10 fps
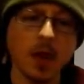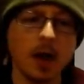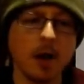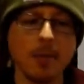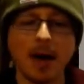
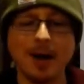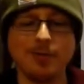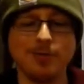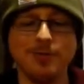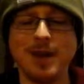
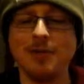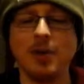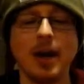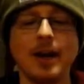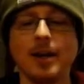I've
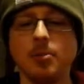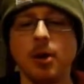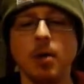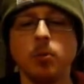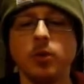never had any
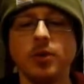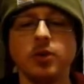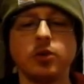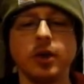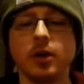problem with the
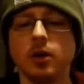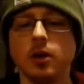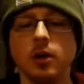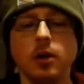trigger